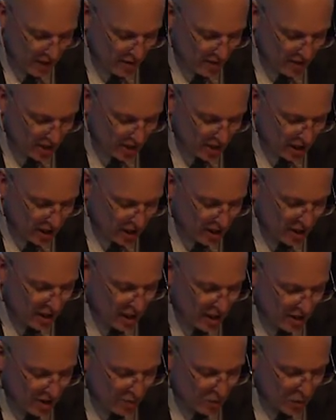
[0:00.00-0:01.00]
The sun
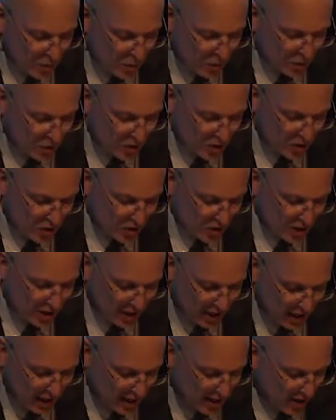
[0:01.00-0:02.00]
and the moon
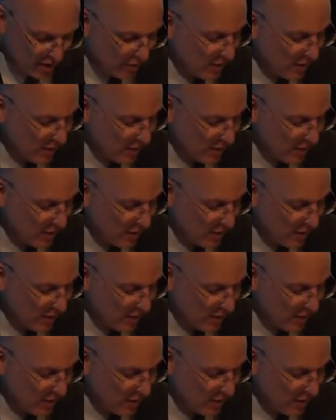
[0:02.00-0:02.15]
circulate